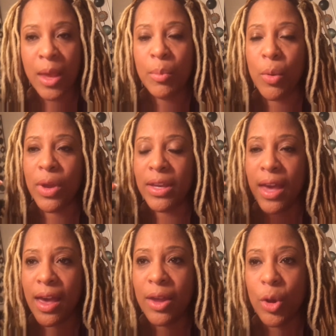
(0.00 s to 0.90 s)
But when
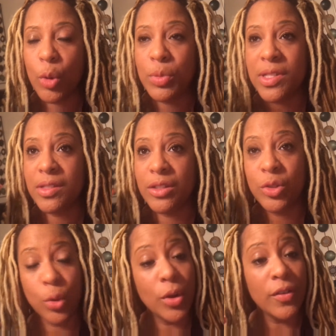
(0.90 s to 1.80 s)
God opens the
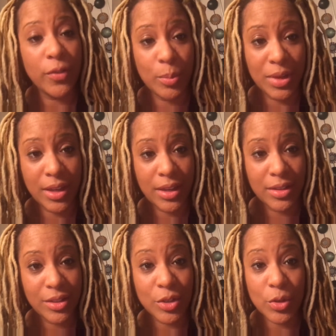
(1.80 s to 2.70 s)
door for me
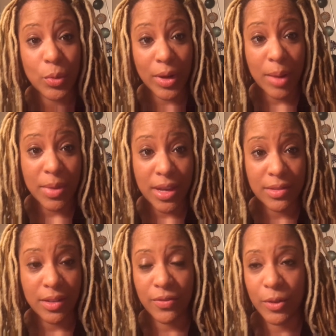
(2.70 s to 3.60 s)
to do what I'm
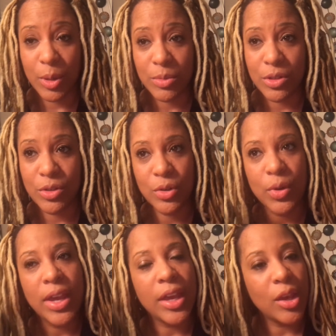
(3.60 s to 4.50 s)
asking for him to do,
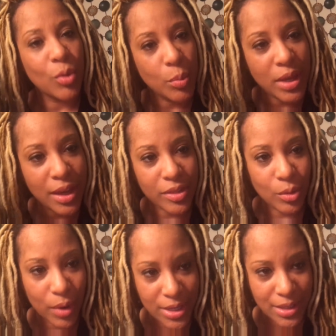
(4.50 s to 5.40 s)
it will be at the
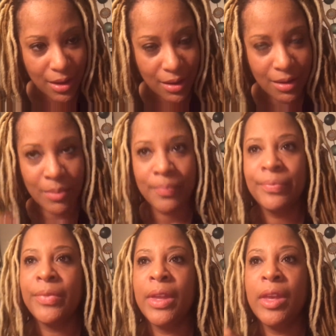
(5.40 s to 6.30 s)
right time.
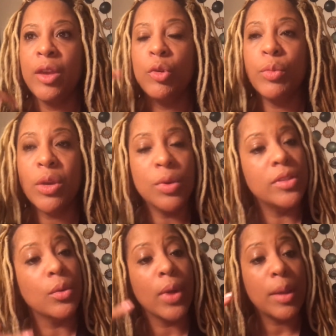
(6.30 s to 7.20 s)
It will be
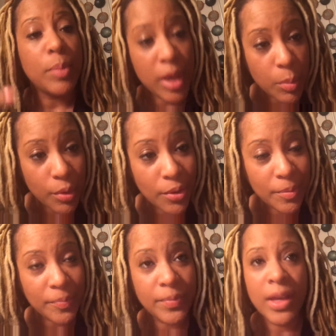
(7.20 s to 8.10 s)
with the right people.
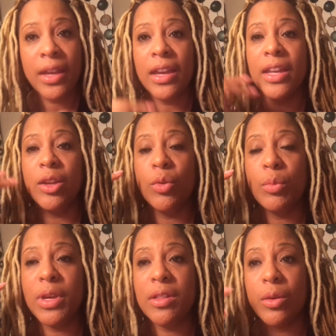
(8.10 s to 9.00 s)
And it will
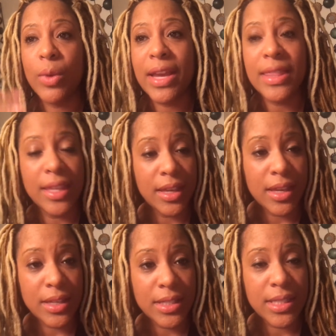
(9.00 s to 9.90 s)
be the right
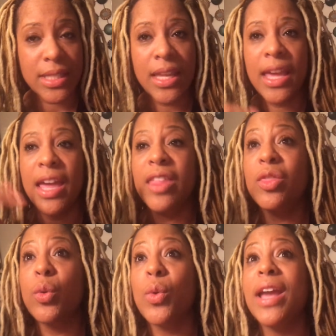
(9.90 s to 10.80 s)
things.
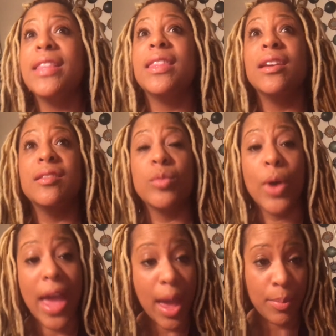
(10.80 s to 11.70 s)
And the right things will
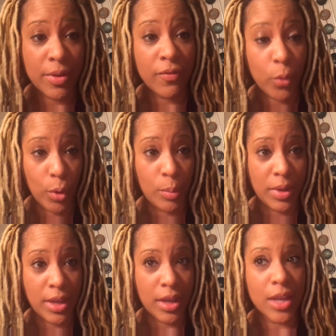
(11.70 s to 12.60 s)
happen for
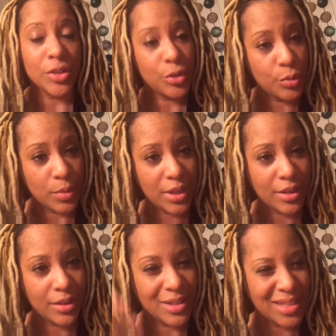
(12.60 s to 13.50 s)
me and to
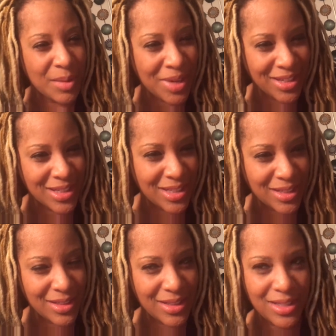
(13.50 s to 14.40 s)
me. Is that making
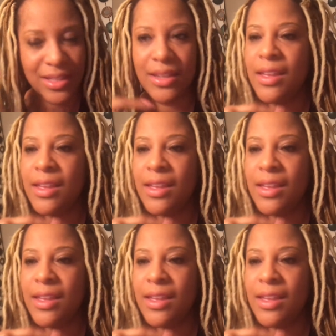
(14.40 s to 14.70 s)
sense?